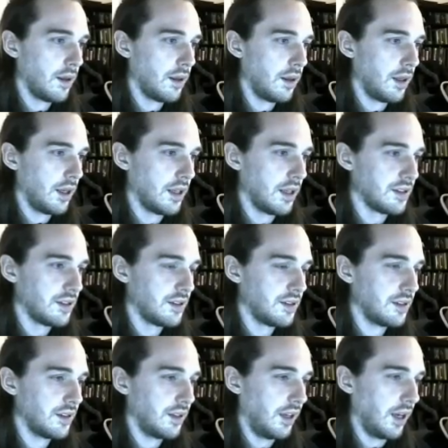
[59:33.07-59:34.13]
It's
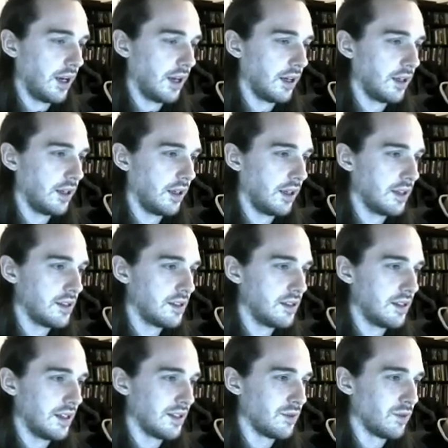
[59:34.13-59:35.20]

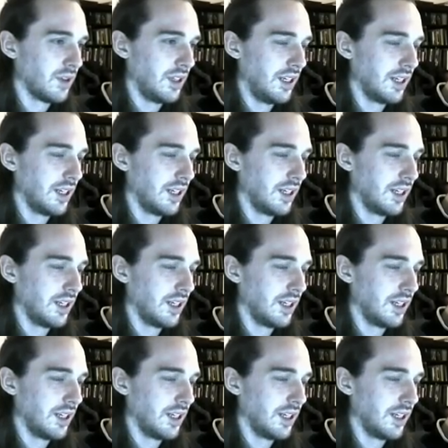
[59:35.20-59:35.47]
really